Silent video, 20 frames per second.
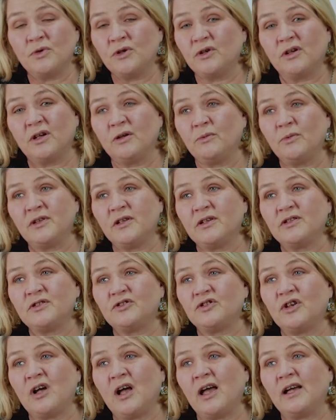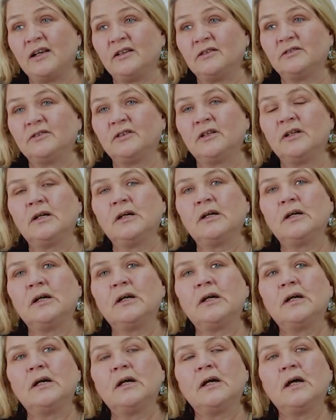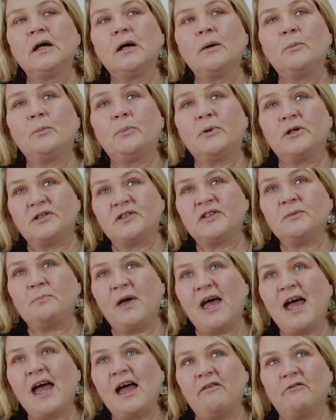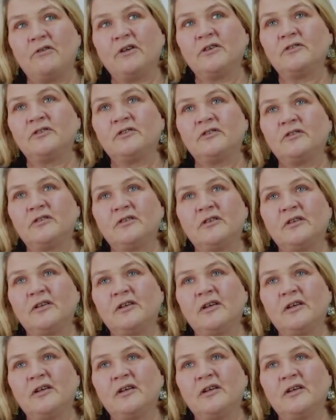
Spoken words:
working with this child. But as a parent,